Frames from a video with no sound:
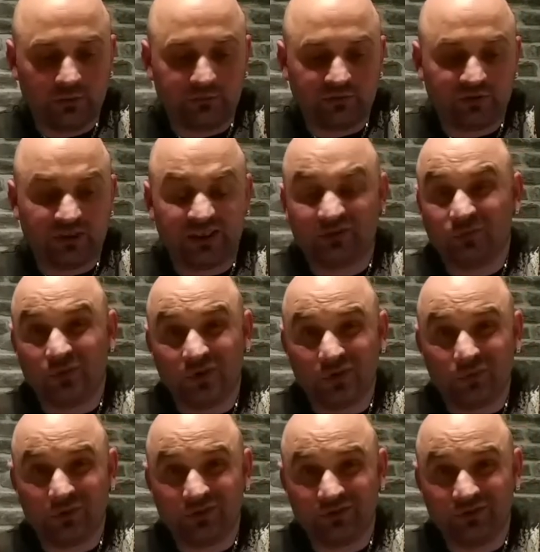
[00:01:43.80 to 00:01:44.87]
So that's why I
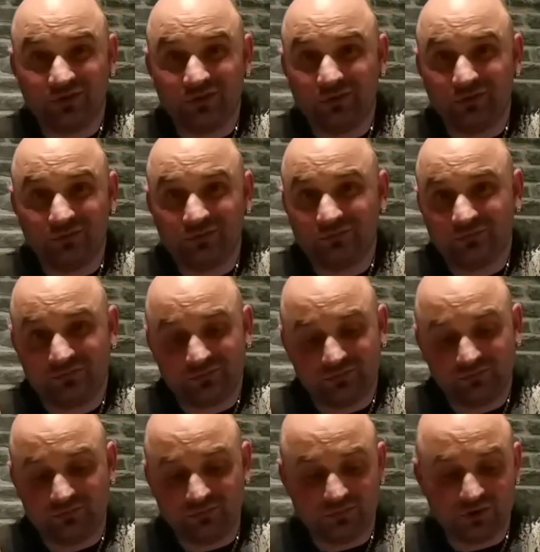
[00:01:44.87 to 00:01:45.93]
wanted to do
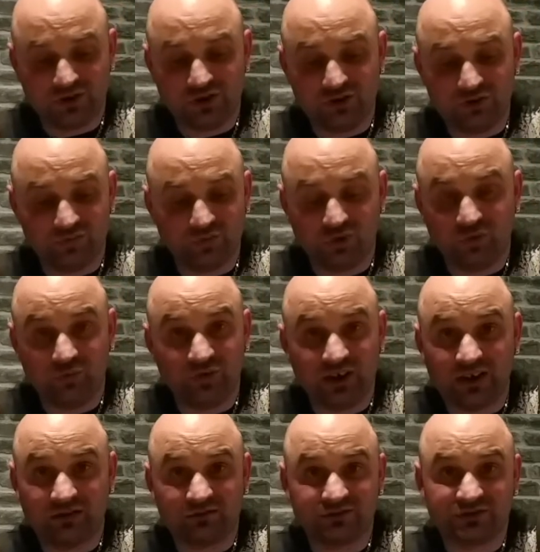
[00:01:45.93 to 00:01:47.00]
a YouTube
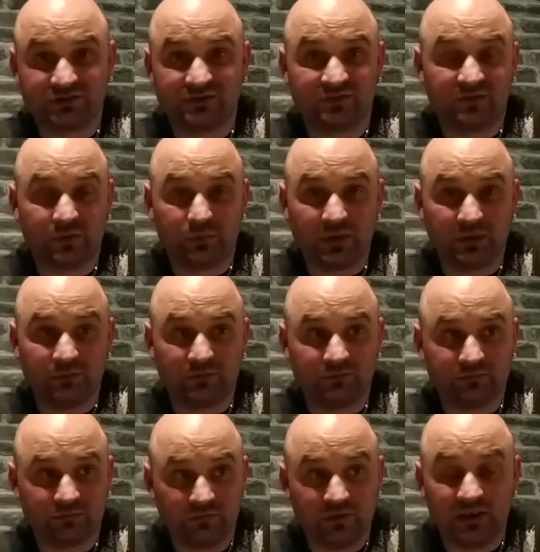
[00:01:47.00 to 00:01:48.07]
channel, just for people
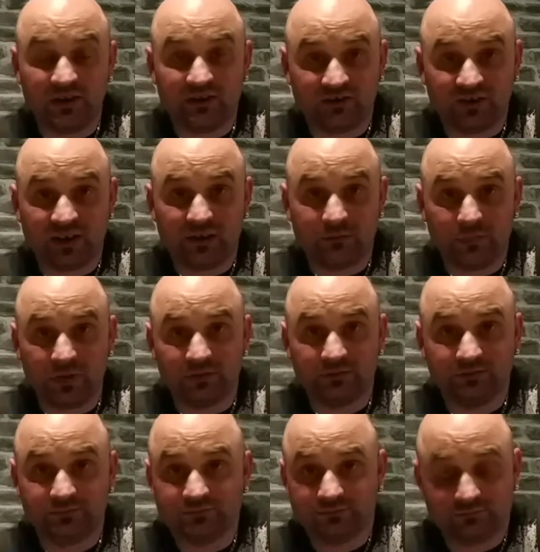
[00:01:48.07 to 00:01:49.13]
in the same
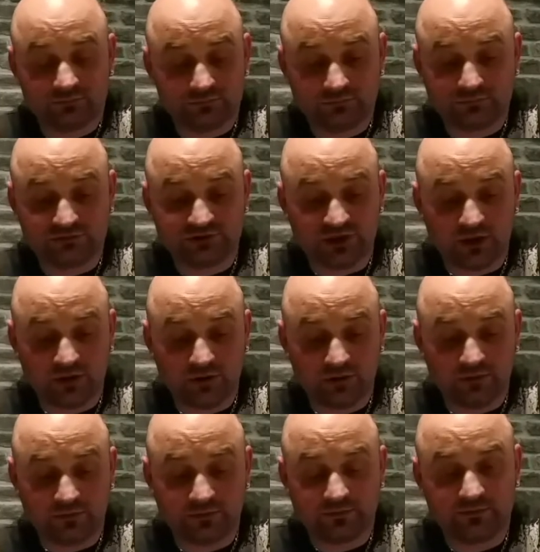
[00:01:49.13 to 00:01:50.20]
boat, starting
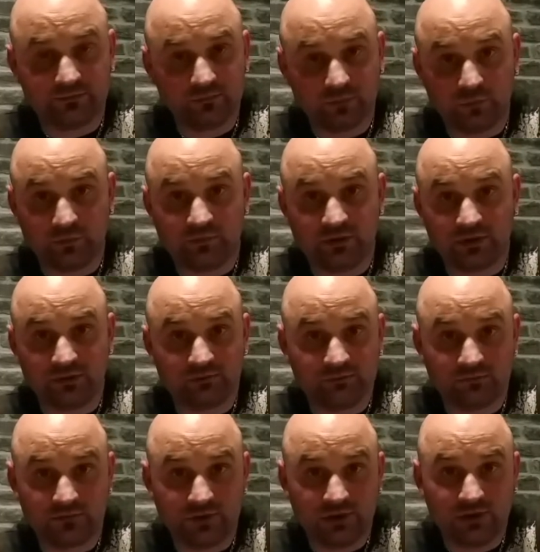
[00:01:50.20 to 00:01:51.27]
off with a
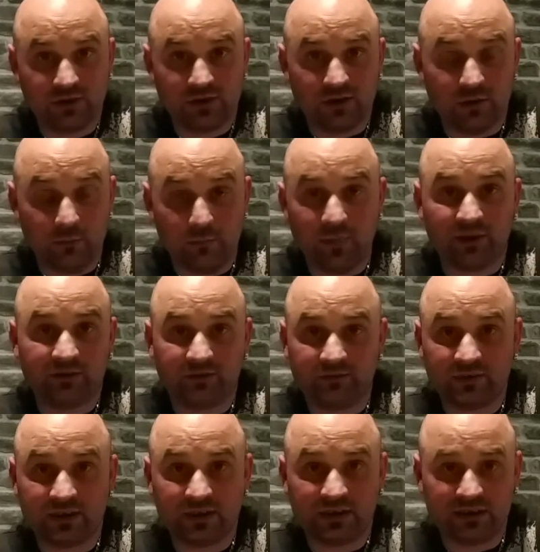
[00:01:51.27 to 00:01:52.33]
mess of
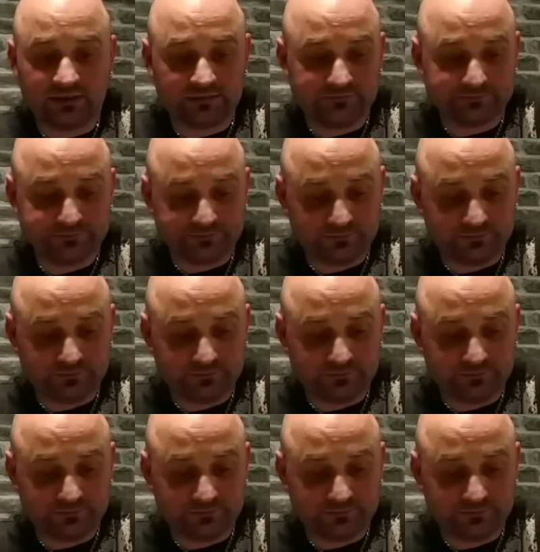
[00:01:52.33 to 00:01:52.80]
a garden.